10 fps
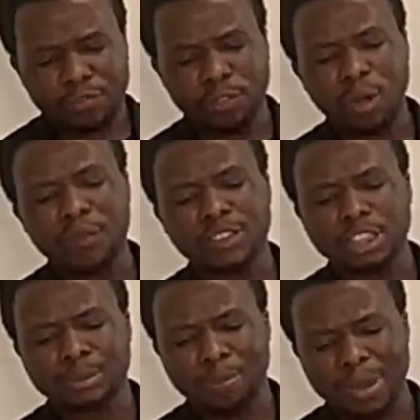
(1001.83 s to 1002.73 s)
If you have
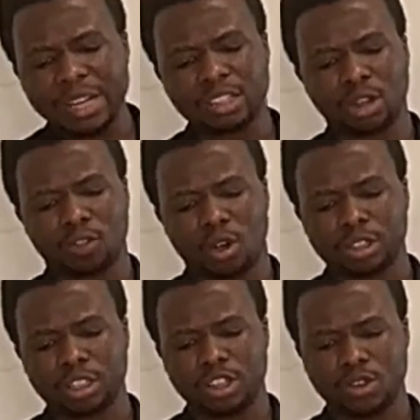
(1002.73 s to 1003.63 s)
the spirit of
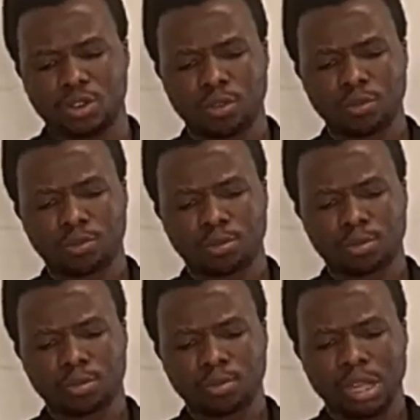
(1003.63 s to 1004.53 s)
God in you,
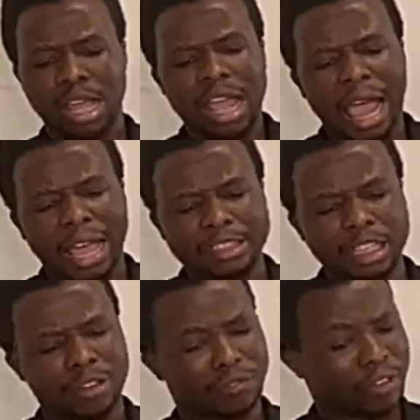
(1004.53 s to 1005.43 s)

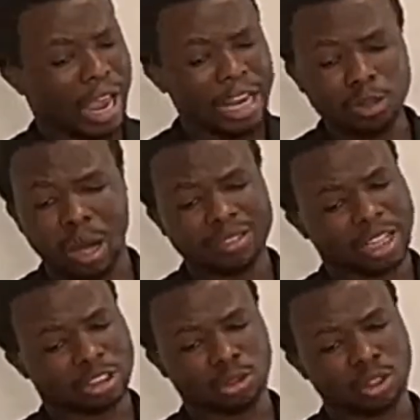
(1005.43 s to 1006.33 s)
and if
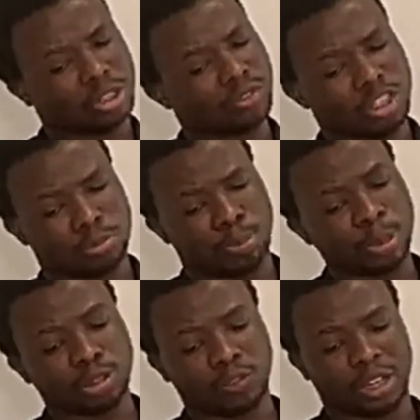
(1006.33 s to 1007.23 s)
anyone does not have the
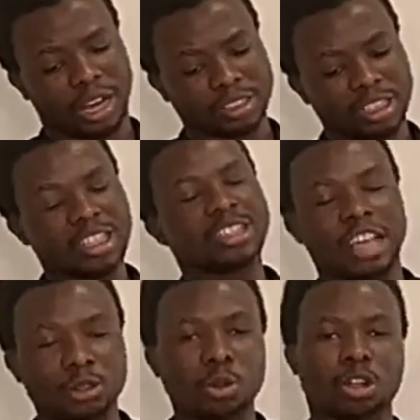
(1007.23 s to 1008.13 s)
spirit of Christ,
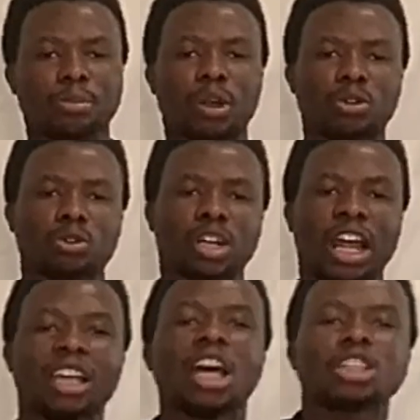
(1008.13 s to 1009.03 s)
they do not belong to
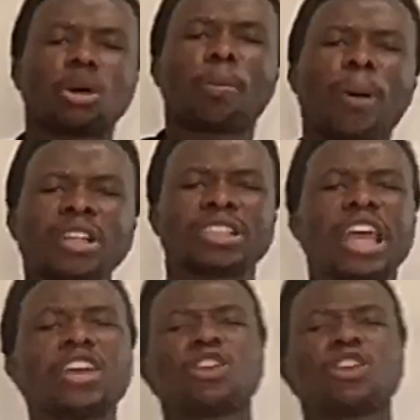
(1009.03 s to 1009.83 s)
Christ. So Paul is